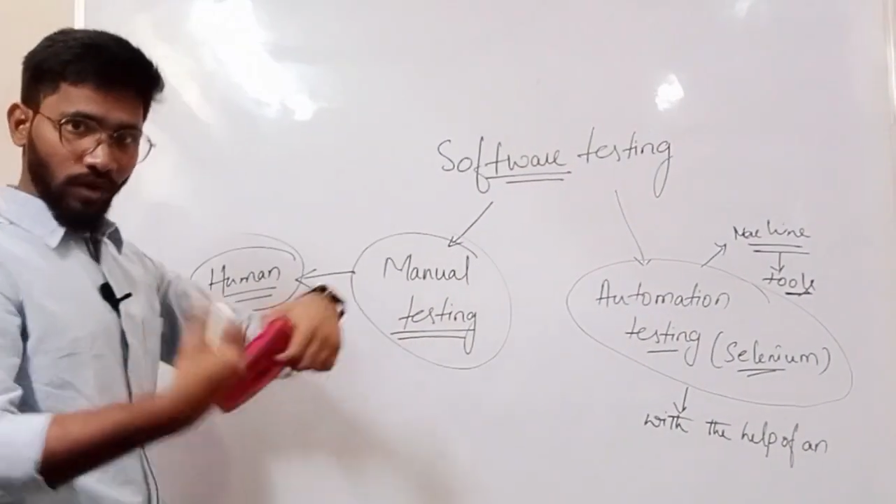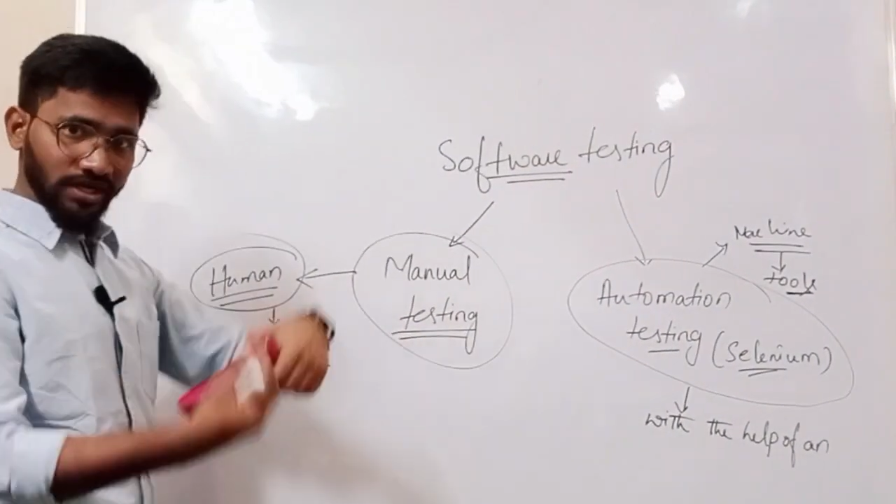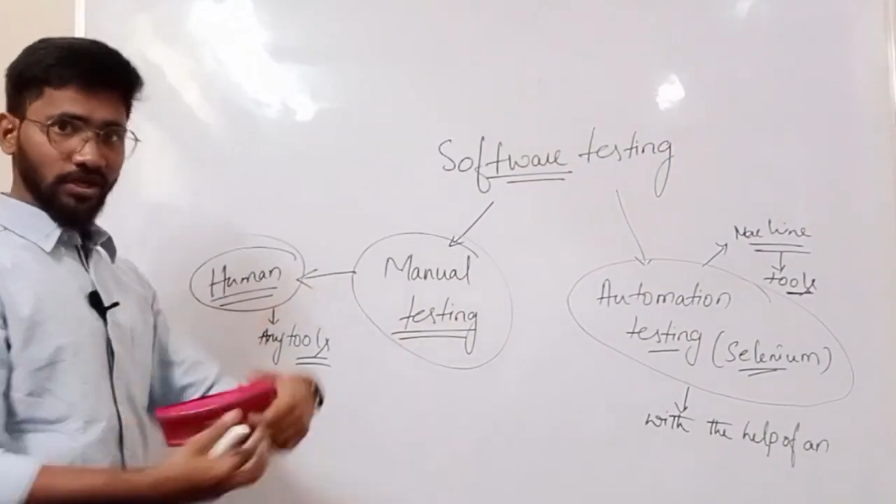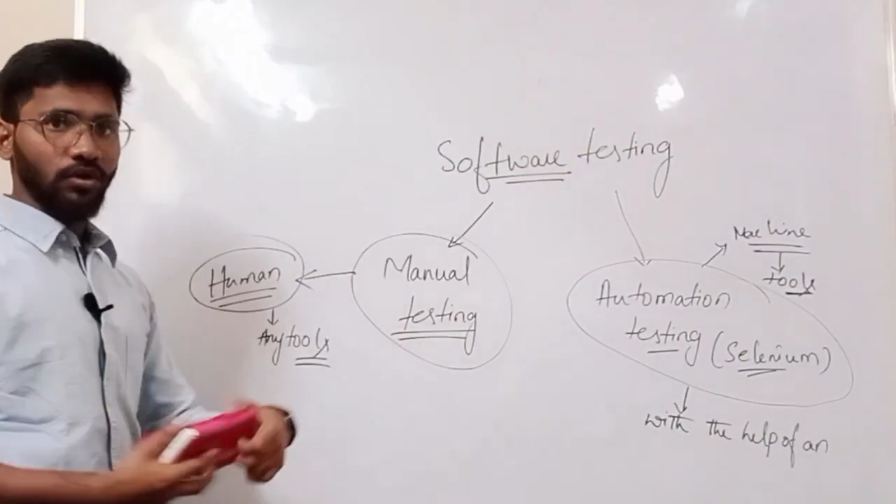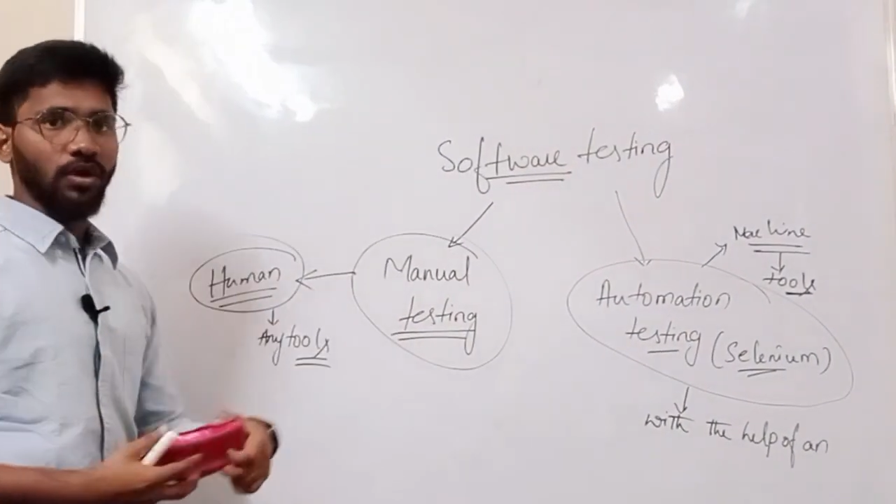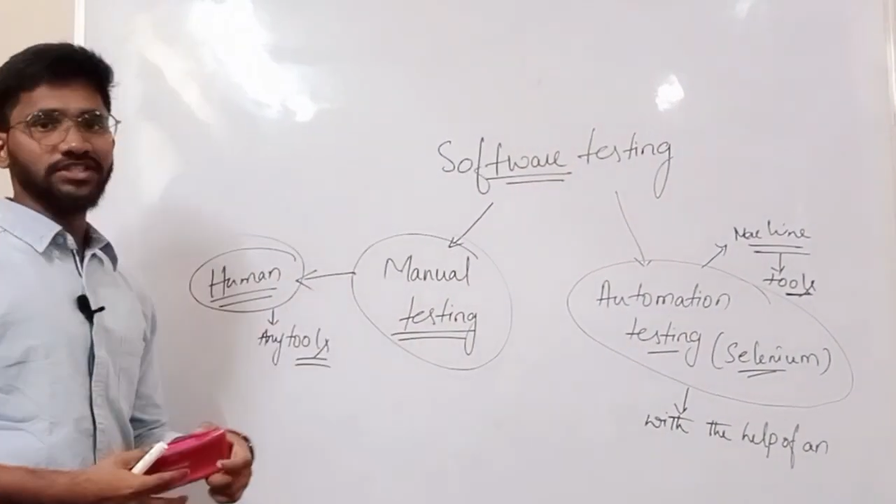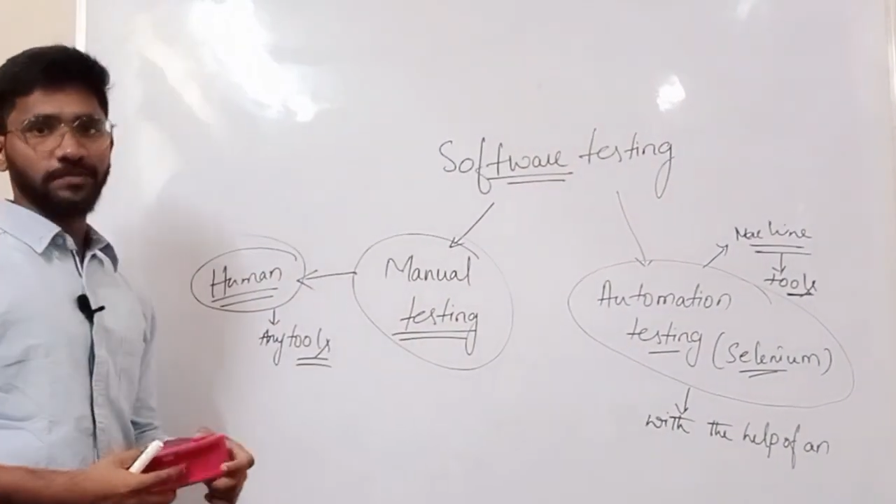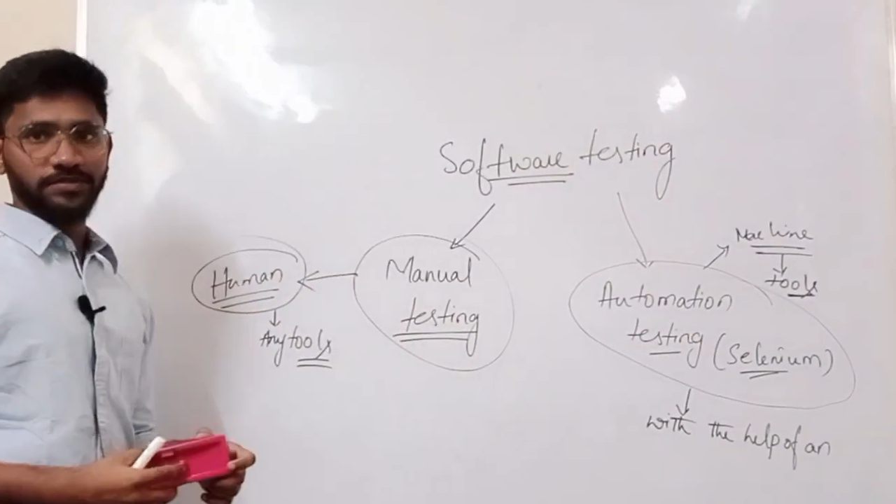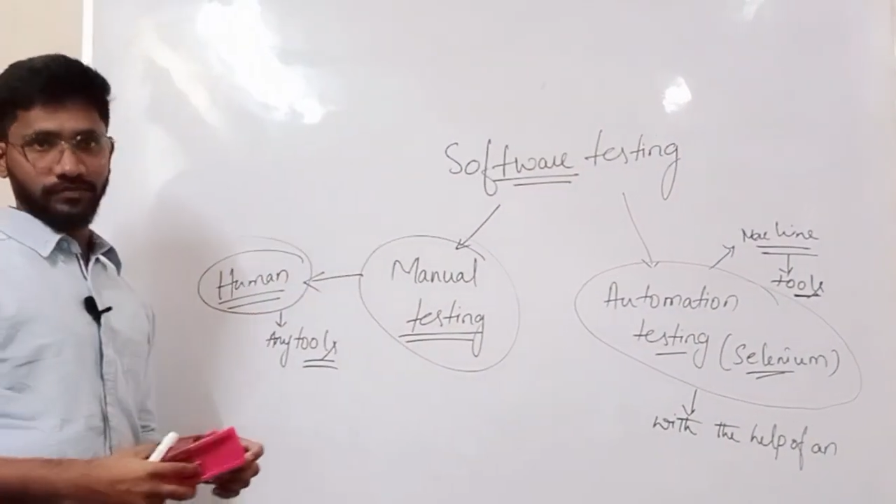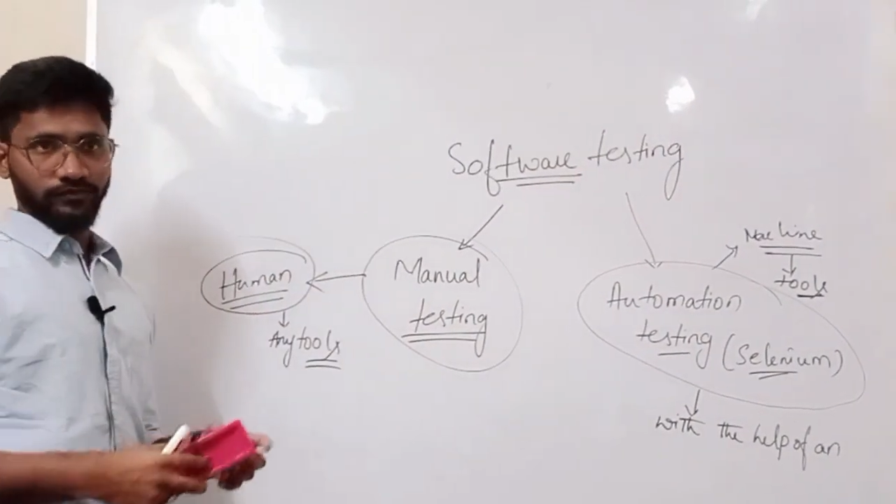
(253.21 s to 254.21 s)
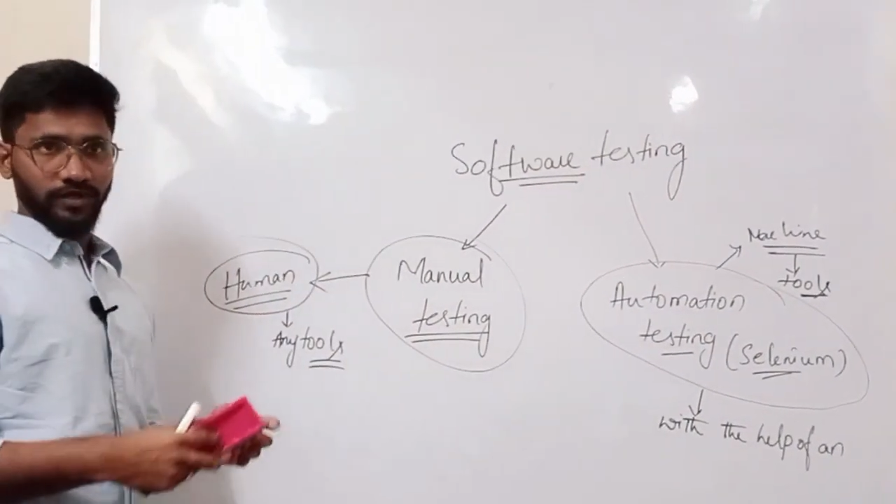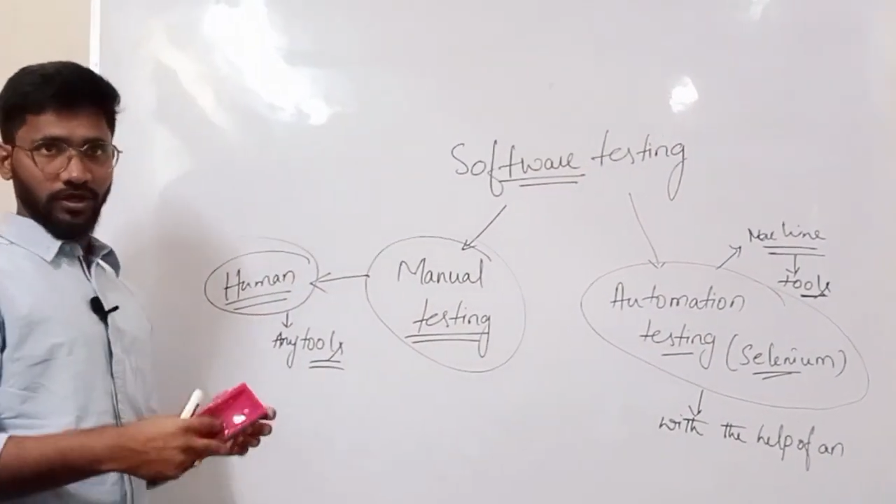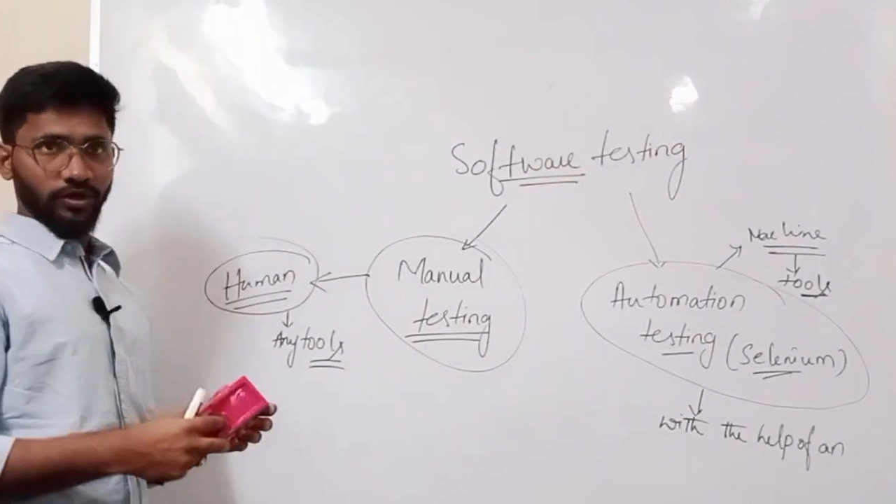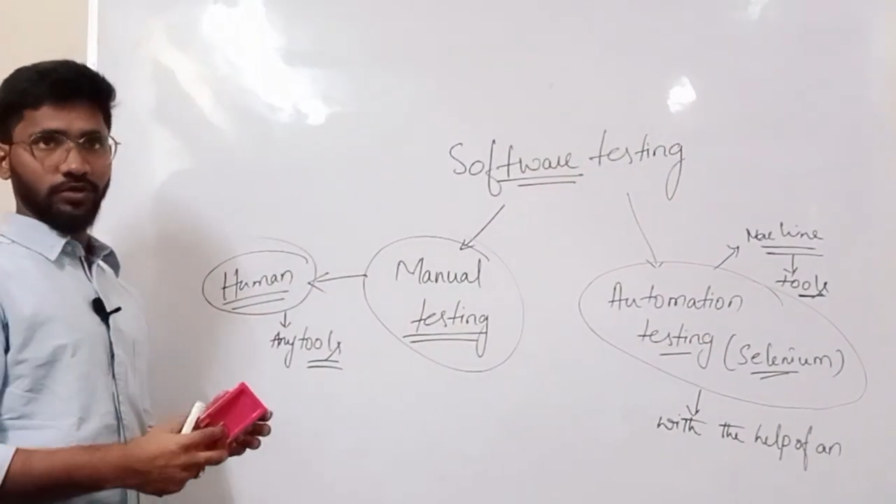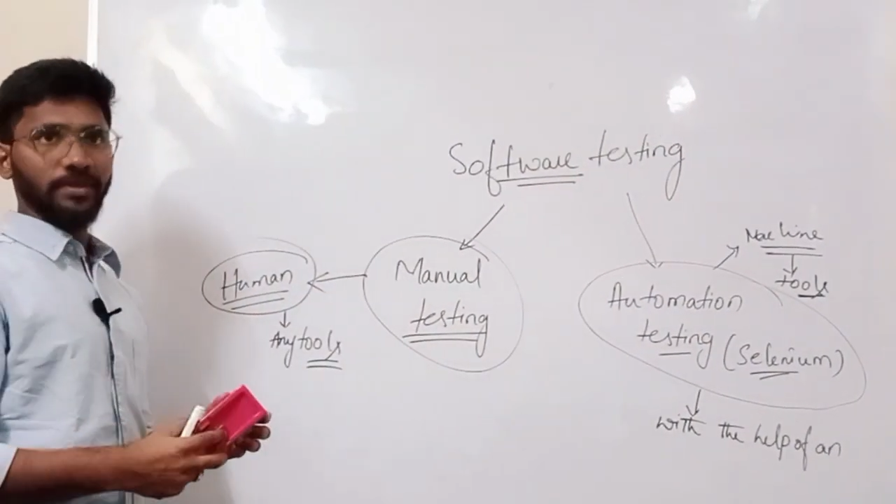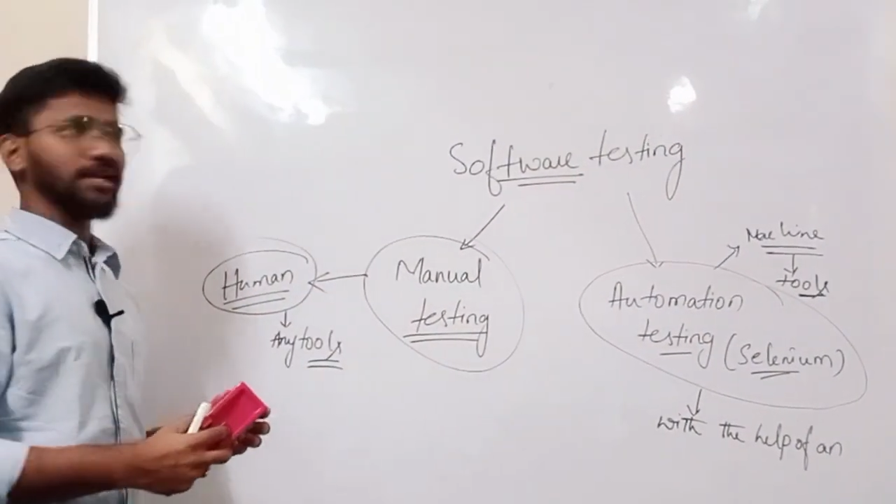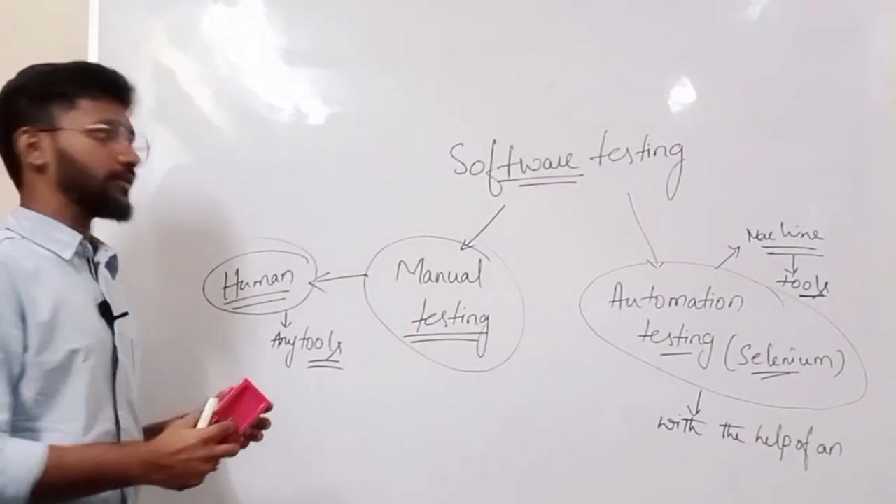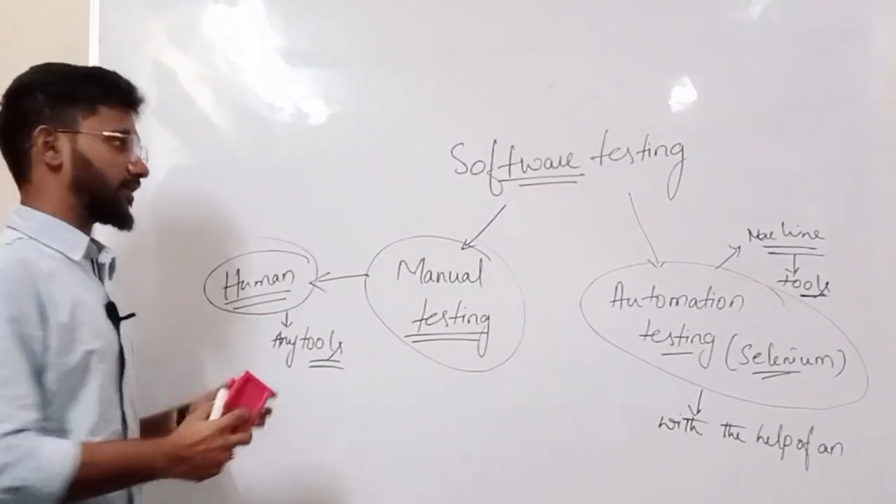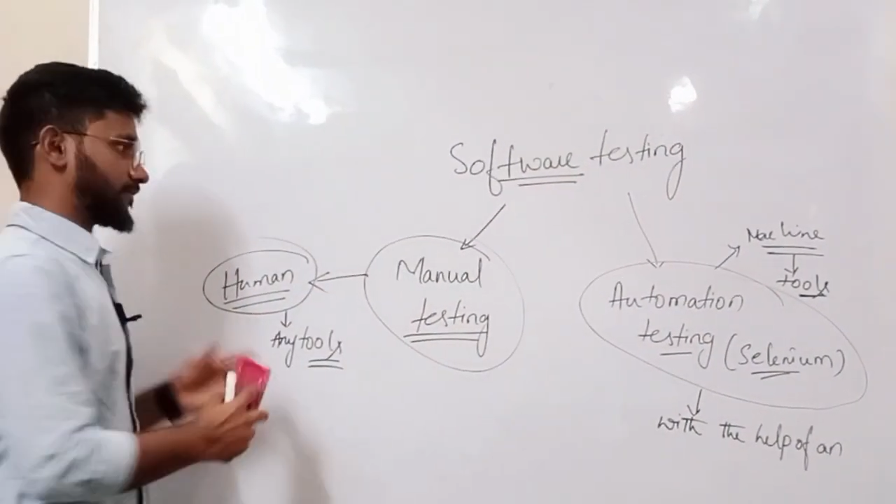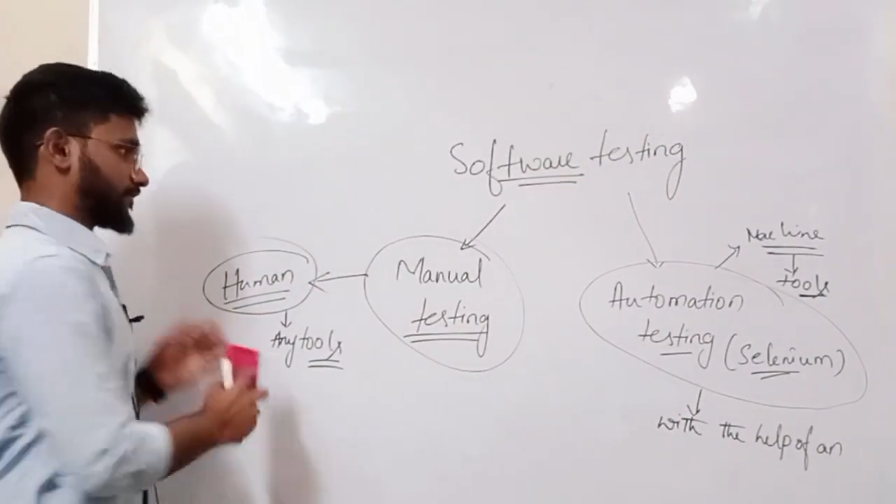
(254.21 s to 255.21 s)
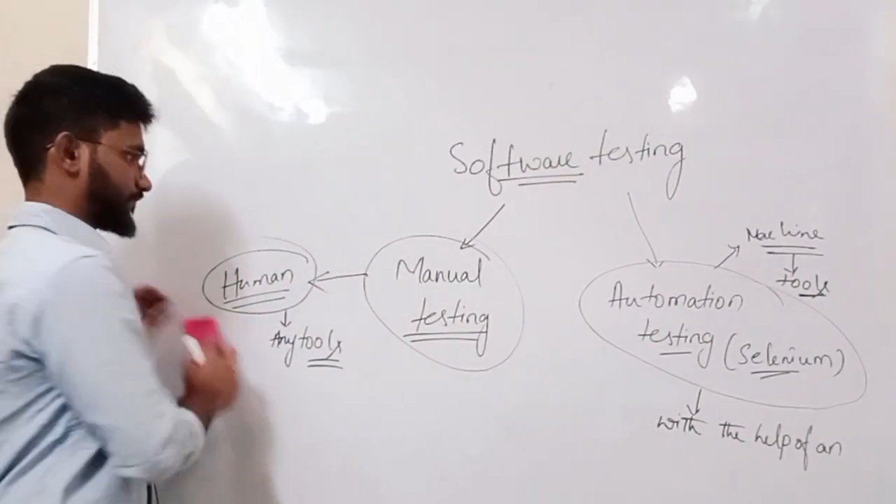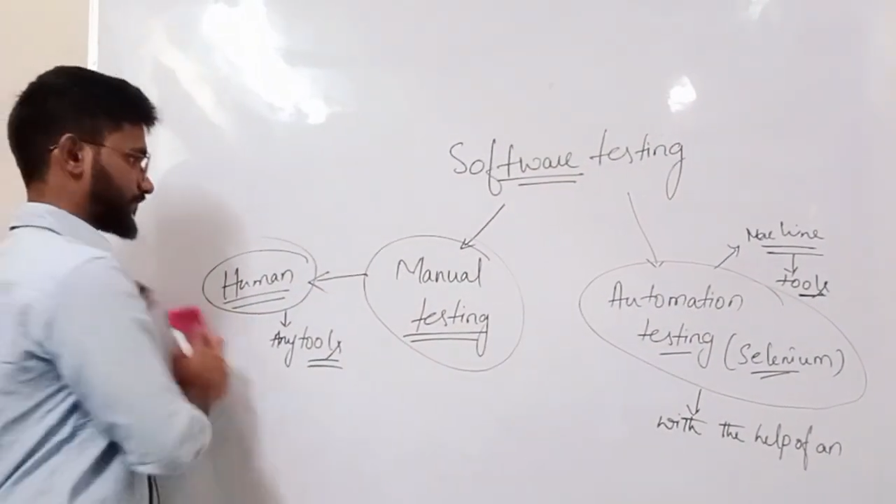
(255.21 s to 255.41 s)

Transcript: What are the concepts we are going to be learning?